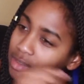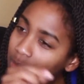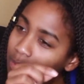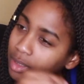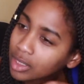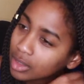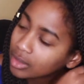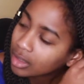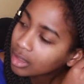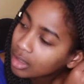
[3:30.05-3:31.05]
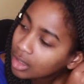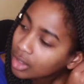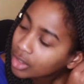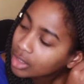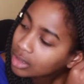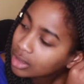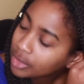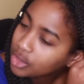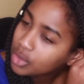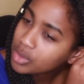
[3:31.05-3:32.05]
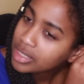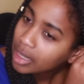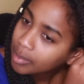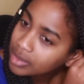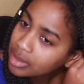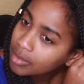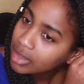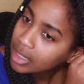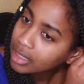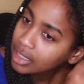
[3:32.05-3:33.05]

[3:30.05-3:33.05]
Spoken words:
So you put it on a Q-tip or something,